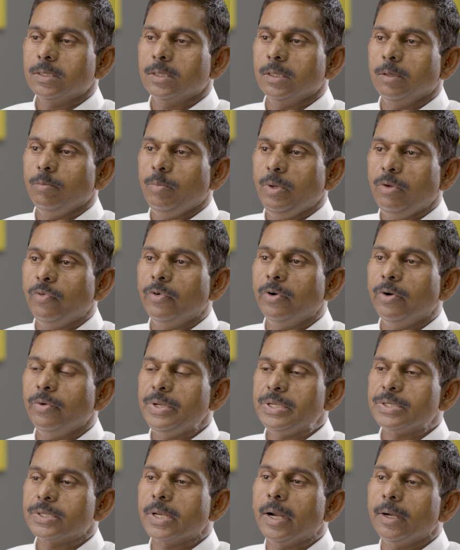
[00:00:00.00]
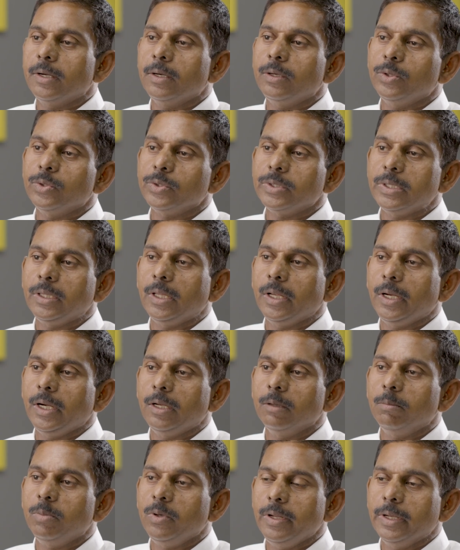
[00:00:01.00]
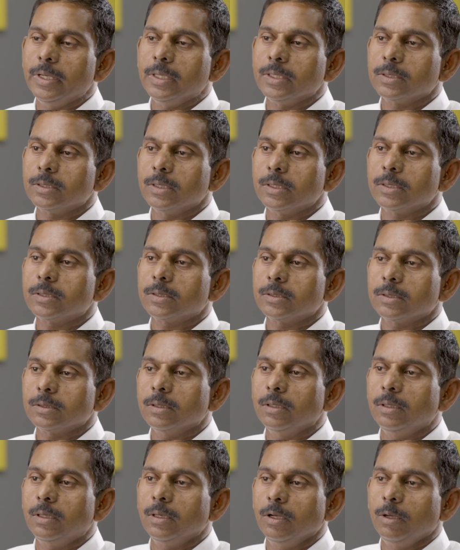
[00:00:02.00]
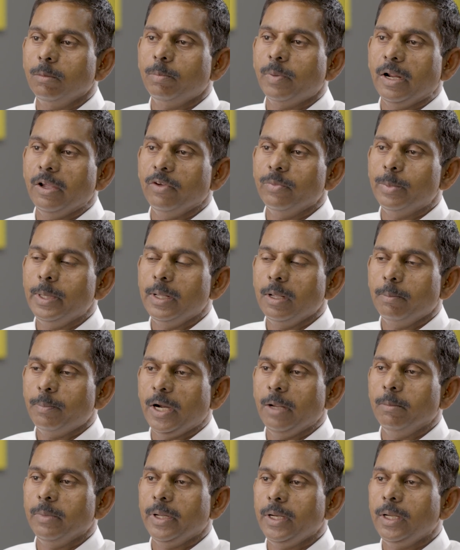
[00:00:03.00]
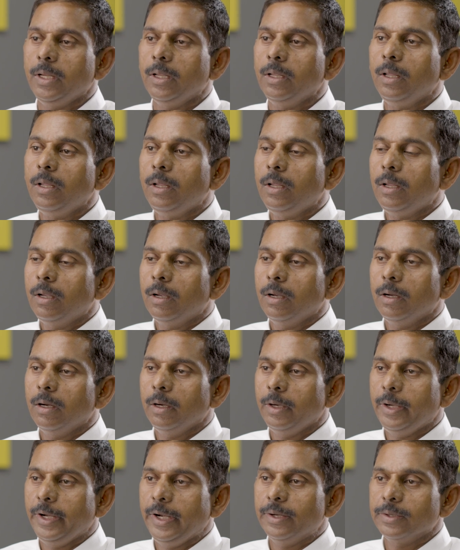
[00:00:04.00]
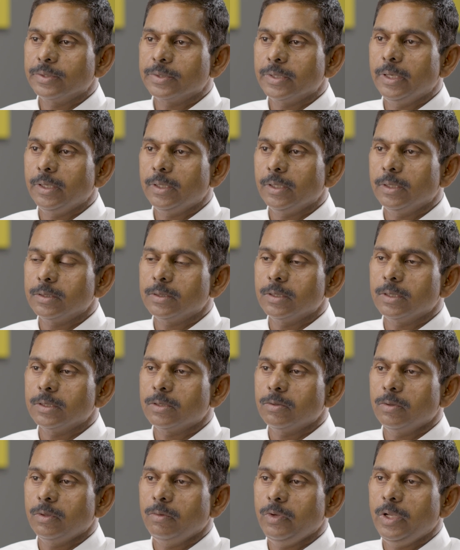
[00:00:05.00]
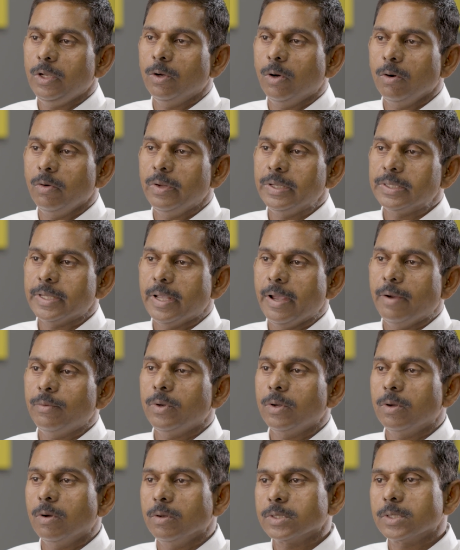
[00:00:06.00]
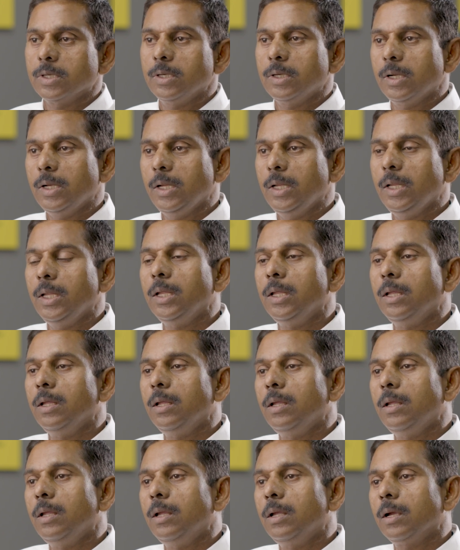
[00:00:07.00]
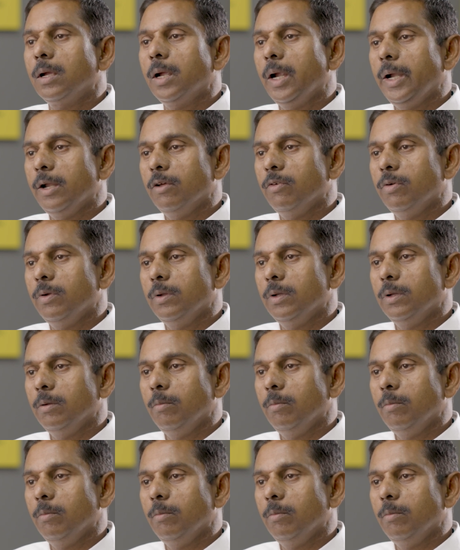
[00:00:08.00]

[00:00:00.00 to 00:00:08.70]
uh, before we started using the AWS is on our prim primary uh, data centers is we always have to constantly kind of uh,